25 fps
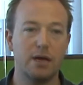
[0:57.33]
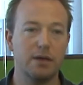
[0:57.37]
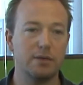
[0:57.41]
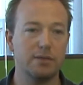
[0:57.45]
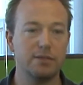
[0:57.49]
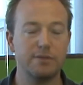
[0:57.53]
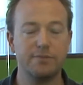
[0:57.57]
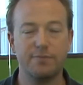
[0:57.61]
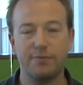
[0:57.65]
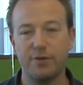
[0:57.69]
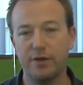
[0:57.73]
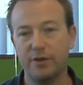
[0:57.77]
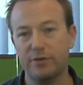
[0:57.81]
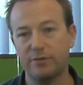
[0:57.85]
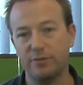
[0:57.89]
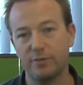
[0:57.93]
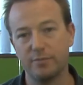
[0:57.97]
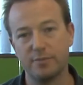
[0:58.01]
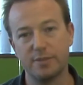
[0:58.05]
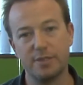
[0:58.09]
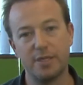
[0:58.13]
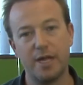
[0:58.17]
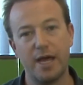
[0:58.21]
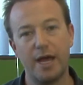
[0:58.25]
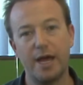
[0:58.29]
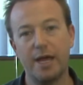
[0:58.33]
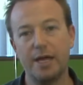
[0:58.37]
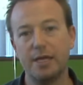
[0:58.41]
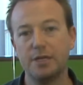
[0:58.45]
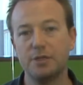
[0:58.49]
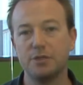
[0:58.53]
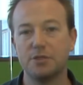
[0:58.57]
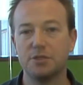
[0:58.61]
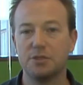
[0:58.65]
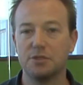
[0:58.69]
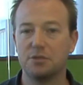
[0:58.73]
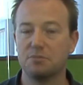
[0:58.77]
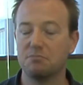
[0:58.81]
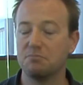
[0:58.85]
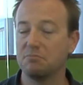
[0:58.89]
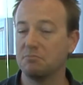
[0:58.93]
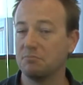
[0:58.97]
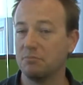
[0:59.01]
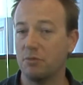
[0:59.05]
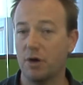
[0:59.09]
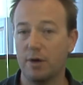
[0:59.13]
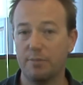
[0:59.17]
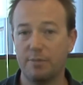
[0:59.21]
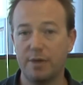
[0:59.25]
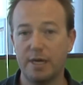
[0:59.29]
feeds from stage,
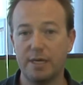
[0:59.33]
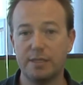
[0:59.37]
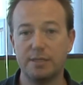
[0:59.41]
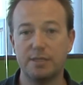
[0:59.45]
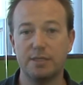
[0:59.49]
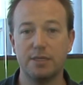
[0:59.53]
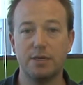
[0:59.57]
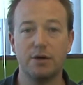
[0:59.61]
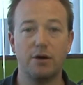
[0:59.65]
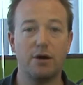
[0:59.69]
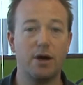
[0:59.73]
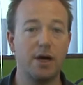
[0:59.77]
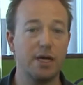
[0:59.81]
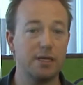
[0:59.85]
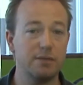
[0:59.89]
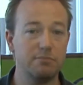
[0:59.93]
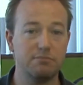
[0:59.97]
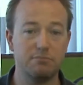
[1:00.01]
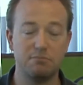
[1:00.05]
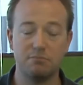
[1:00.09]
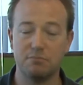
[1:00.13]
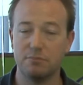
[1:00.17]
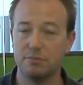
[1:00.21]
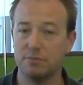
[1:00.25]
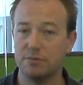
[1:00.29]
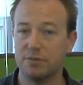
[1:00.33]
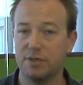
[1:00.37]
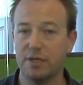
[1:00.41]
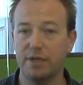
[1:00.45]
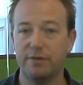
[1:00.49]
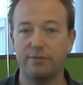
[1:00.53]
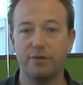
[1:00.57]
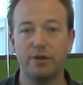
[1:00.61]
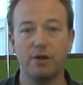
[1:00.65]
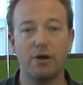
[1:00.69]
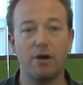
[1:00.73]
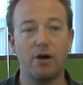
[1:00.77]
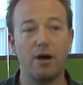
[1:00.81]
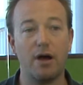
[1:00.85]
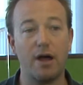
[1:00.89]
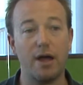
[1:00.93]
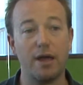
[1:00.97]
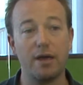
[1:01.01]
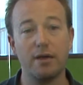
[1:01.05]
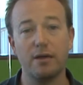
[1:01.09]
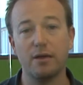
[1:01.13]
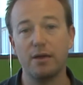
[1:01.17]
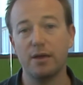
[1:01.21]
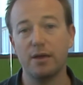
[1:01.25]
might be SDI, DVI,